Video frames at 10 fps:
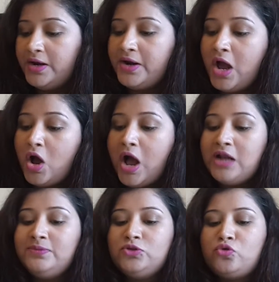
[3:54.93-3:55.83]
Now
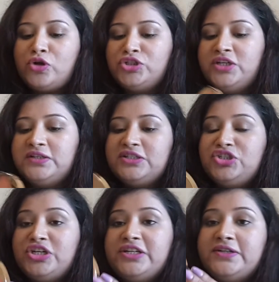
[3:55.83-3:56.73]
I'll be swatching this
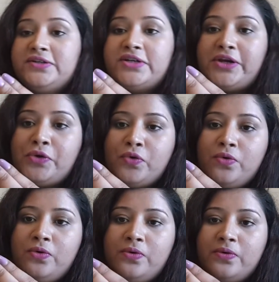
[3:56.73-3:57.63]
shade
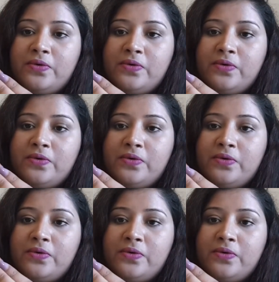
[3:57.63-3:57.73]
Deco.